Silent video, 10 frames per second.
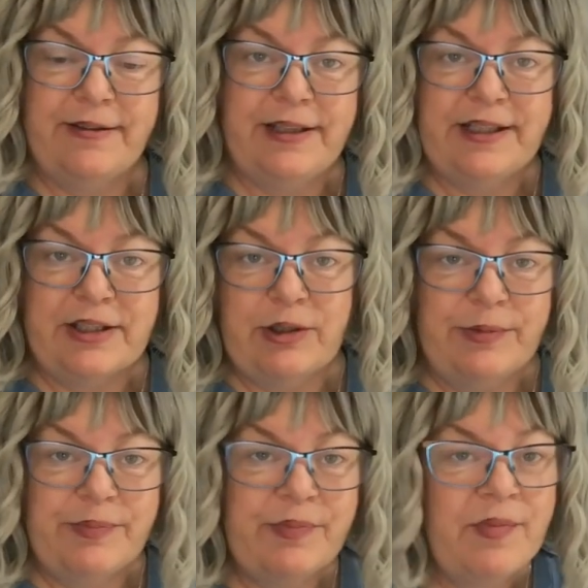Let's do
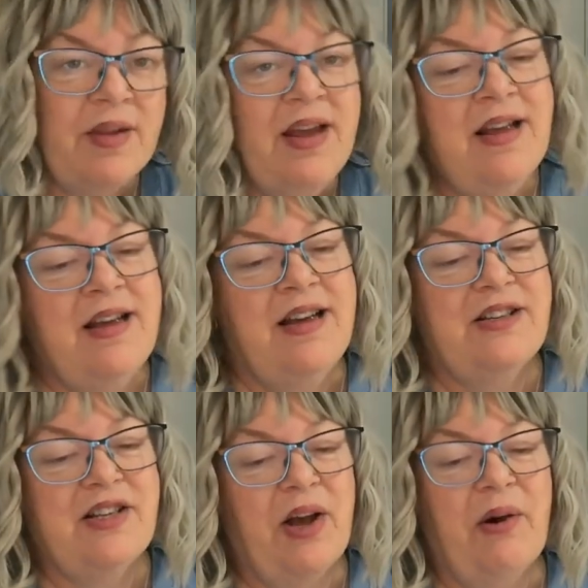it.
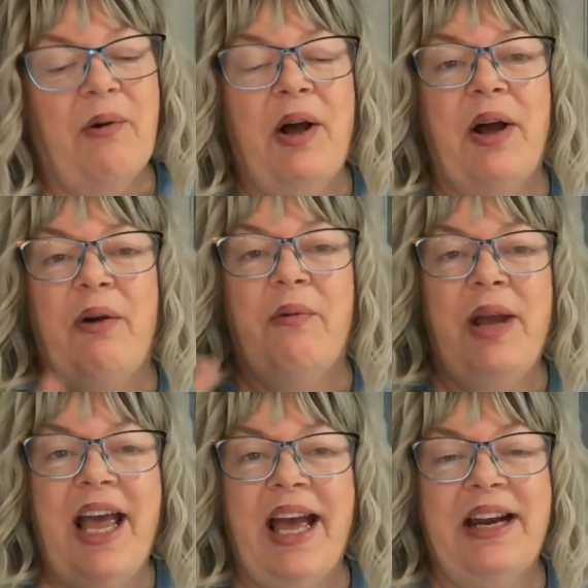So,
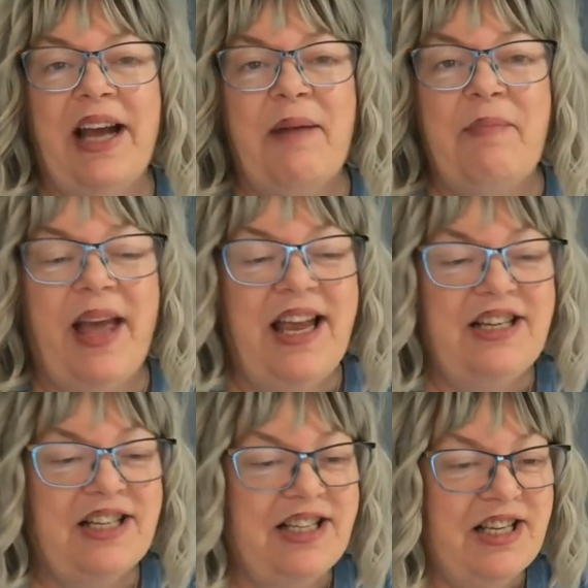we had a
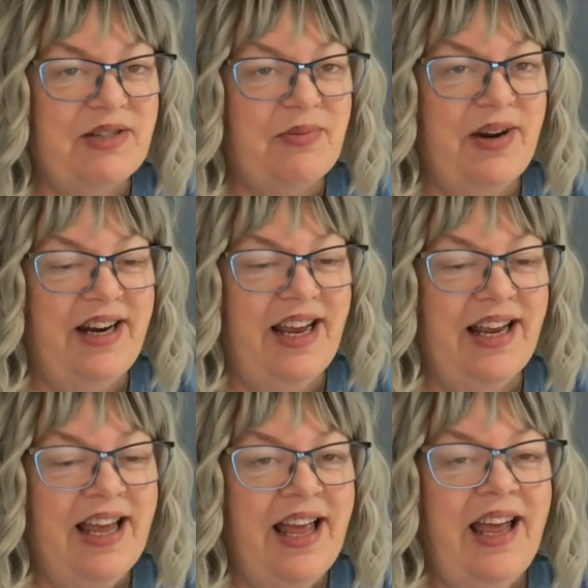page in this
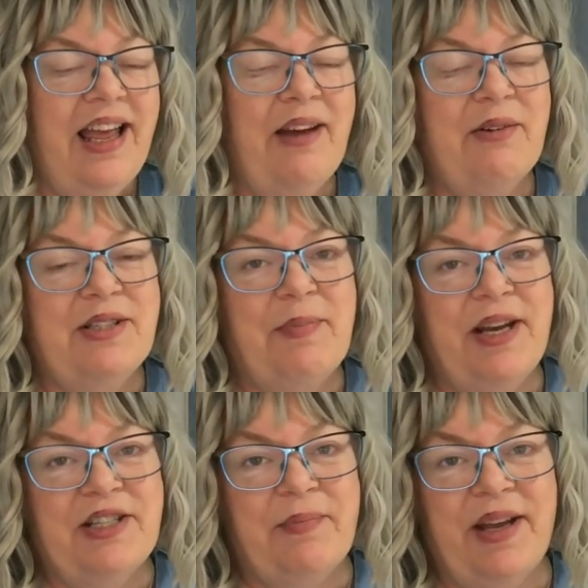reading. It was
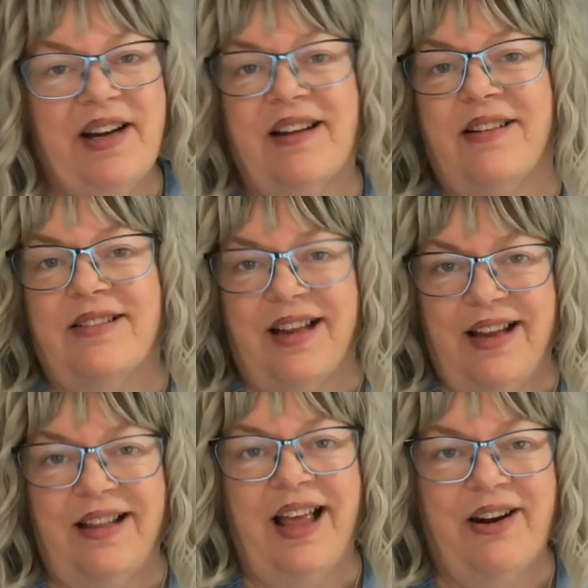Page of Pentacles
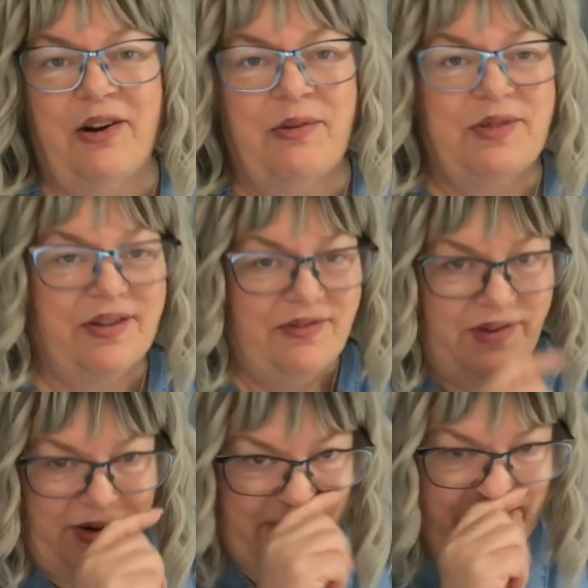in that Hopes and
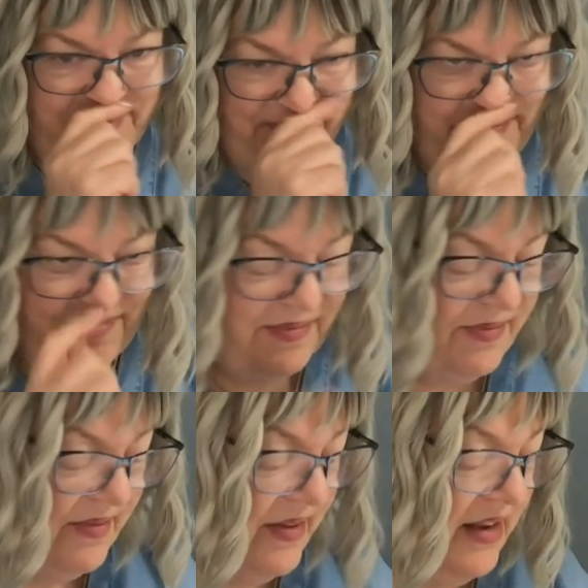Fears.
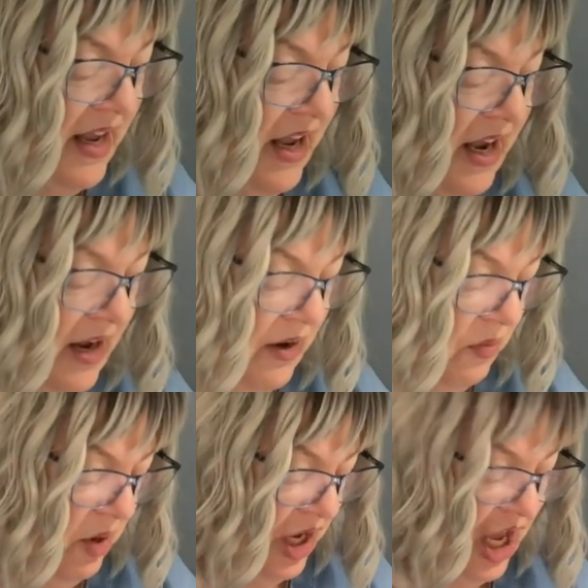And
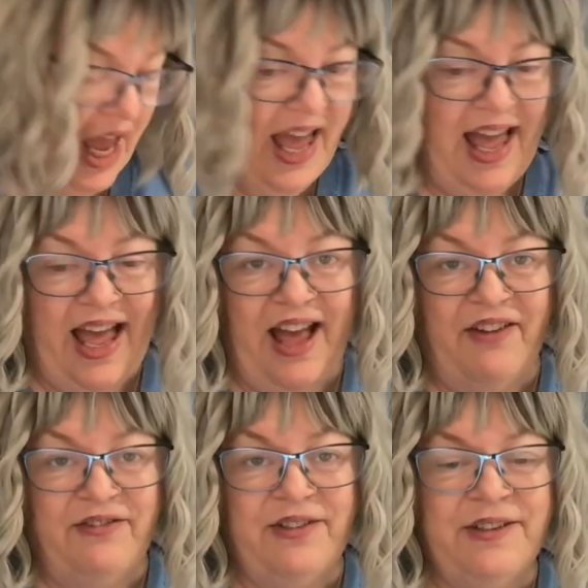we have